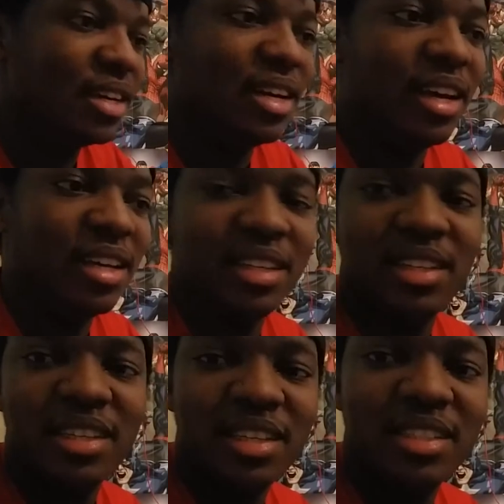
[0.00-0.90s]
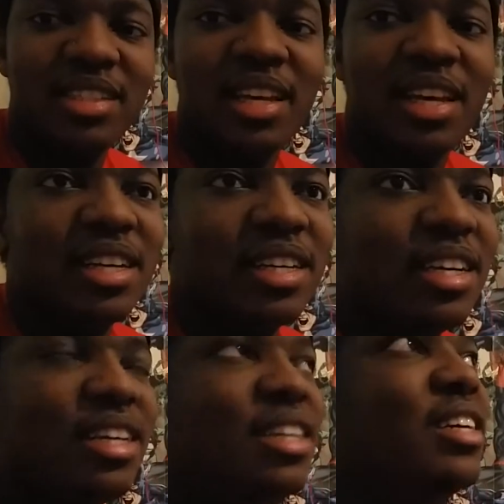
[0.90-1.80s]
like say
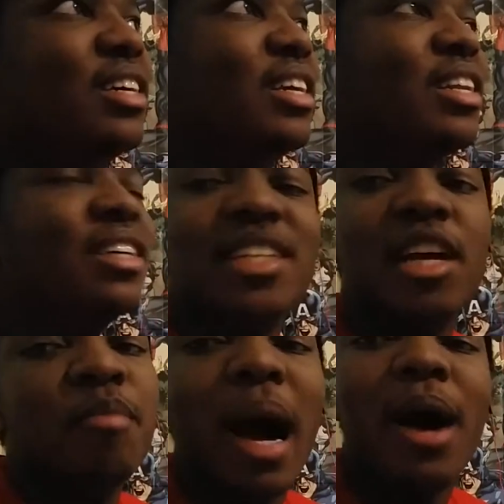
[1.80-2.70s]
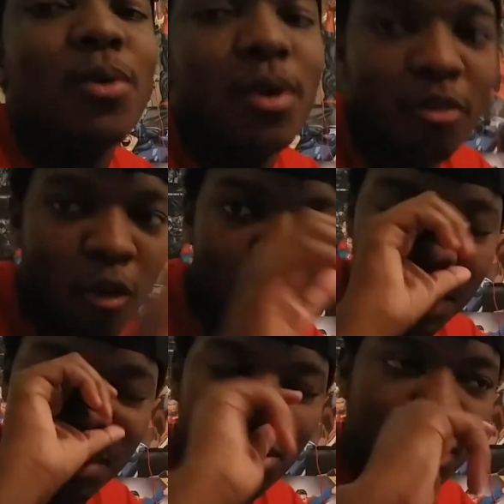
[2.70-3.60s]
it doesn't have power over
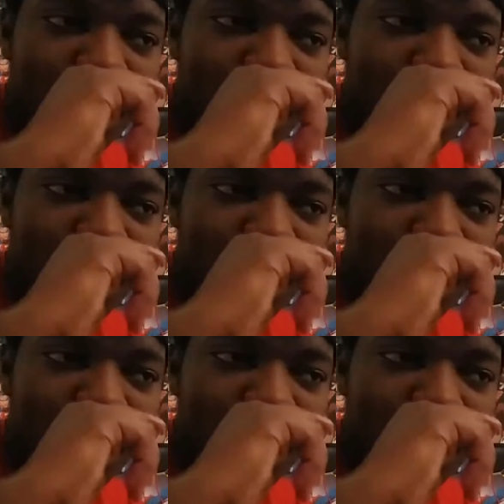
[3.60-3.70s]
people, it